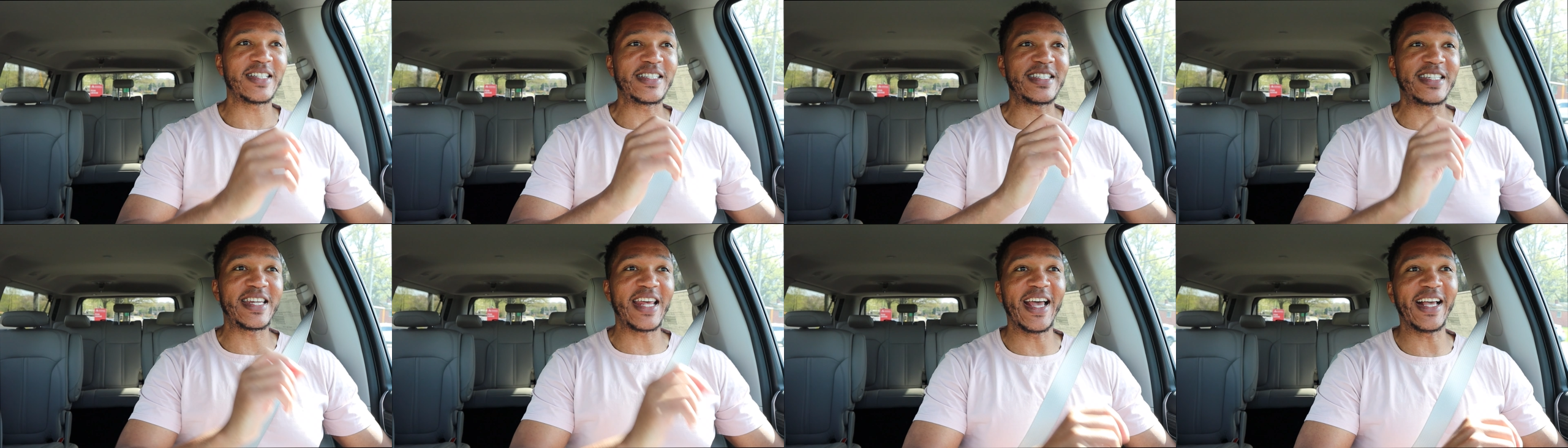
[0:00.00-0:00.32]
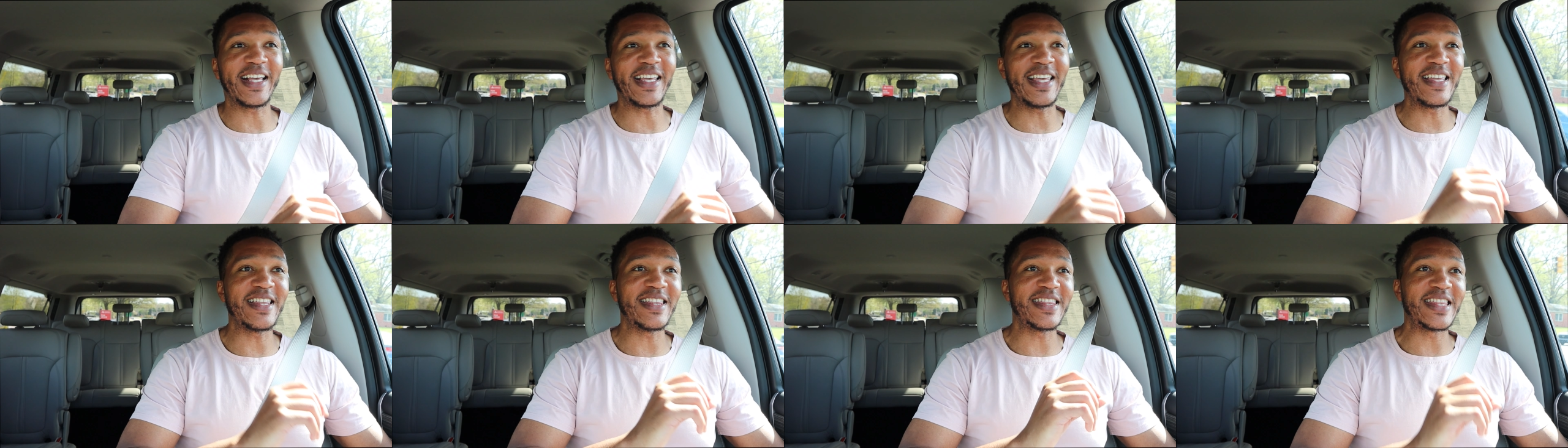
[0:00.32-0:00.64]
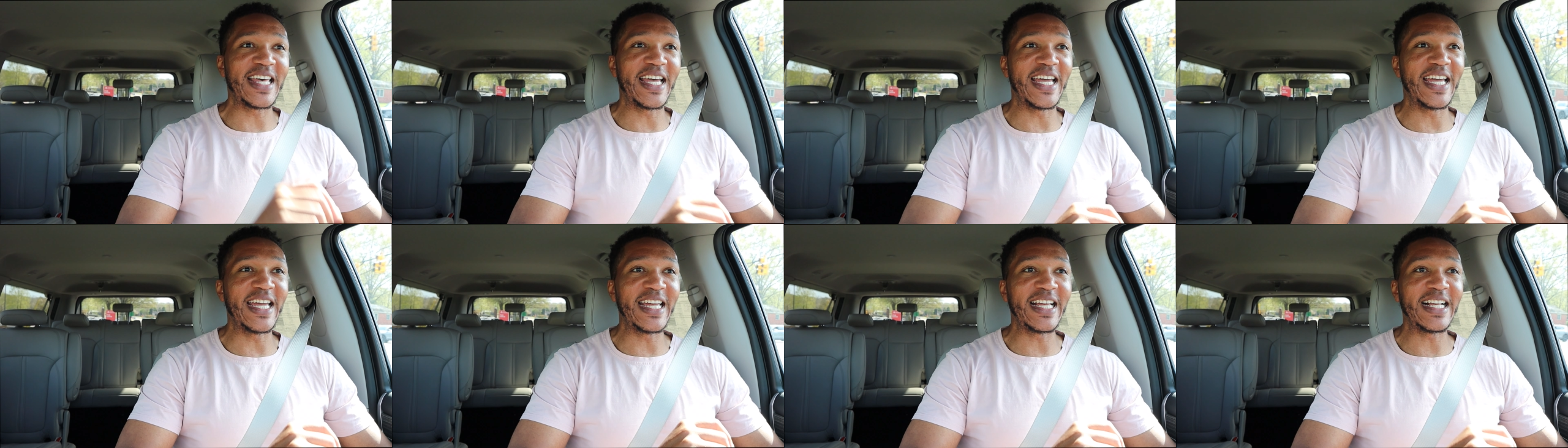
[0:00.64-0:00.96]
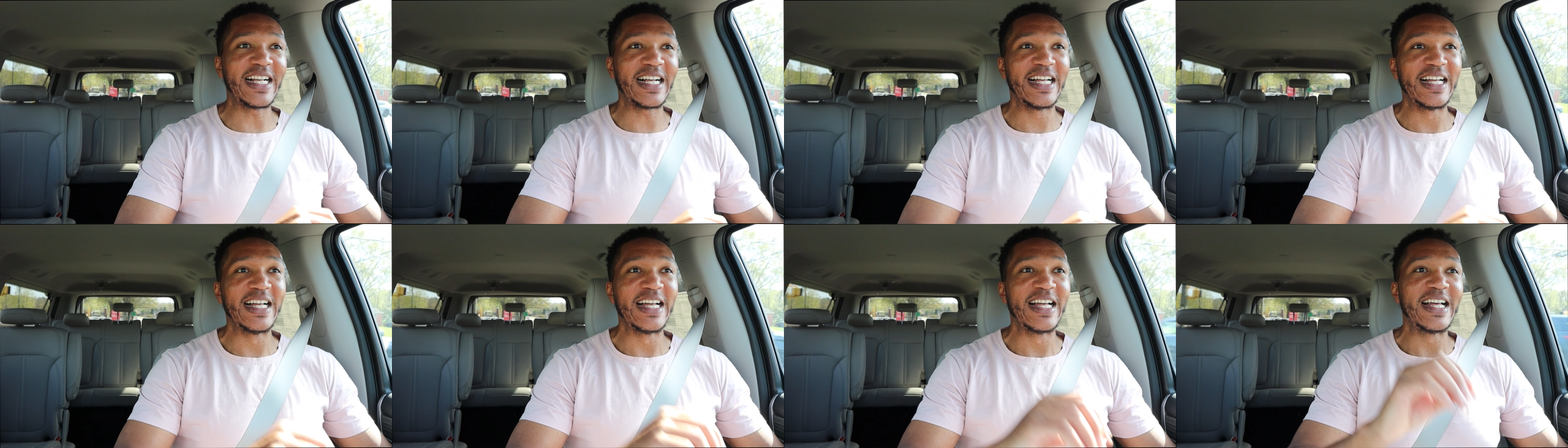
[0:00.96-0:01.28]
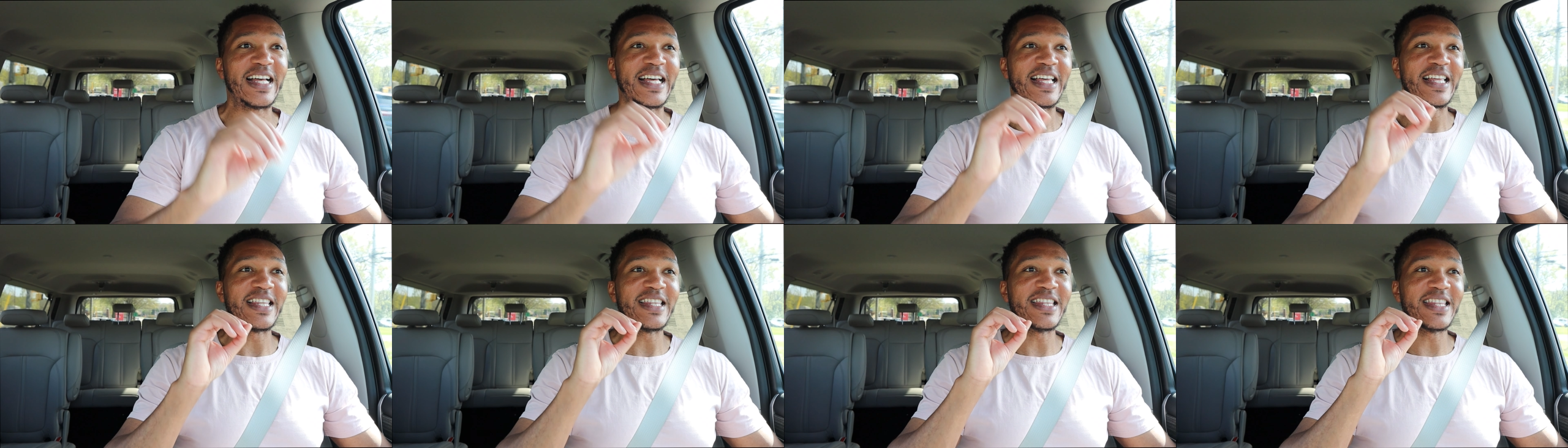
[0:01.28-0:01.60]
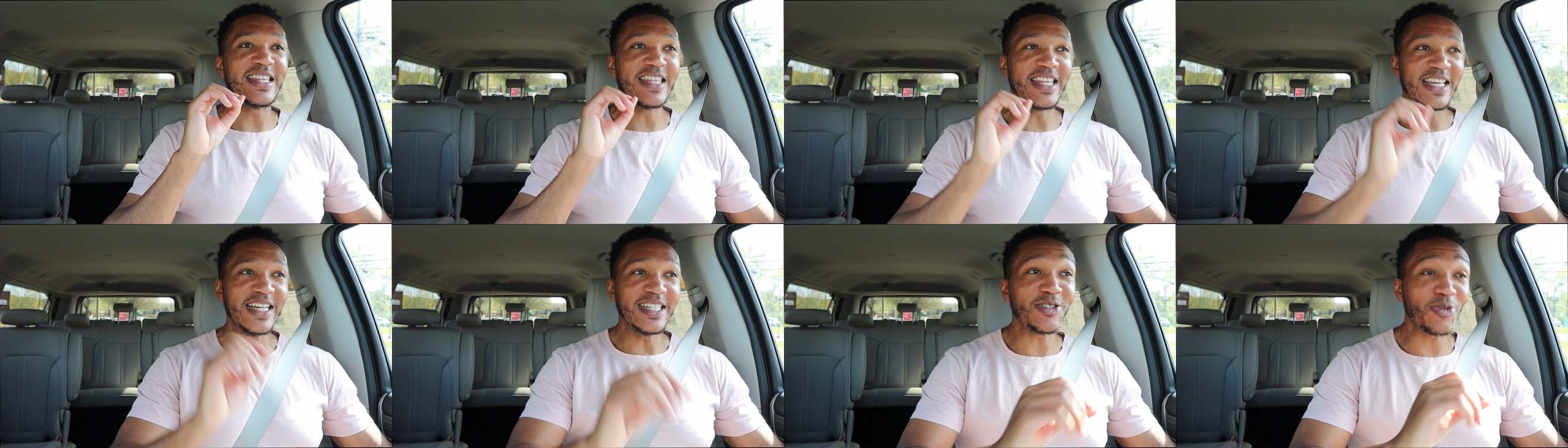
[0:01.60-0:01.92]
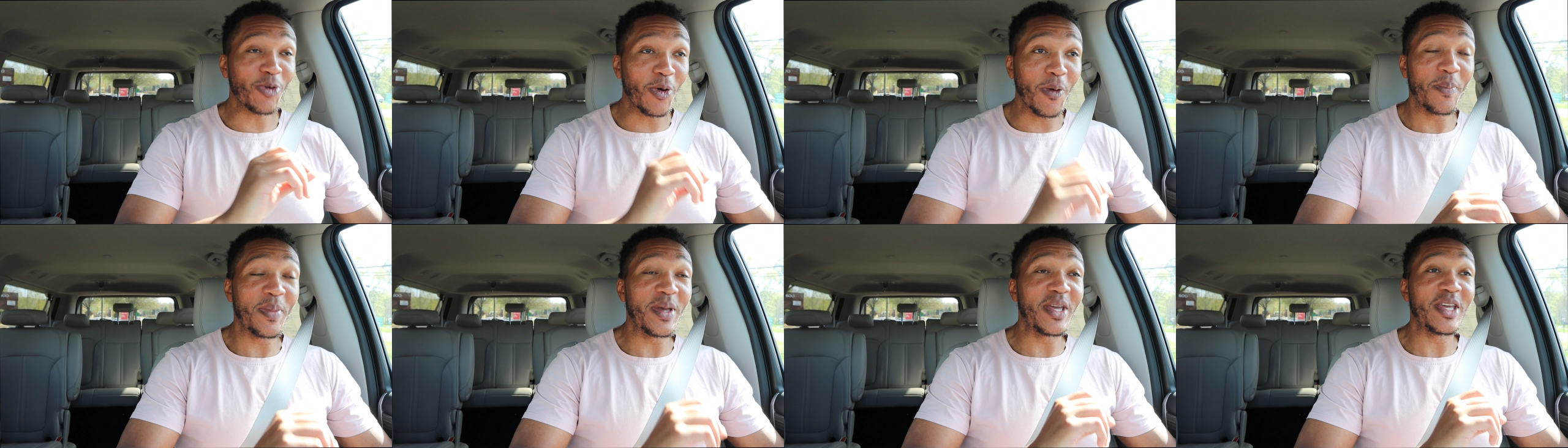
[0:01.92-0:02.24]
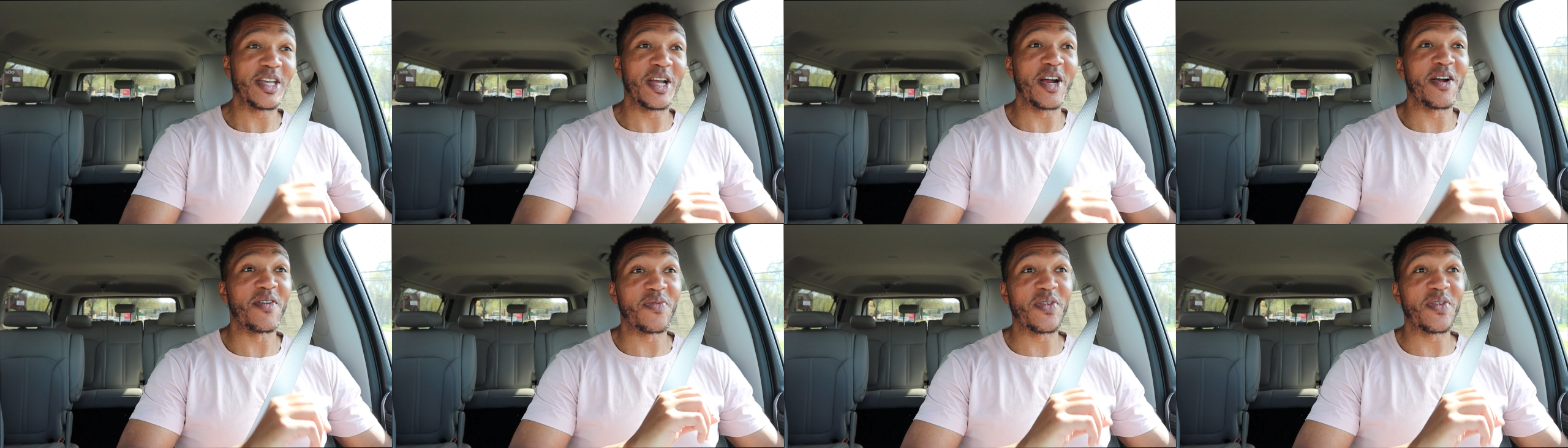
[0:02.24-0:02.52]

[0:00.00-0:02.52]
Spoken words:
techie thing, this will be your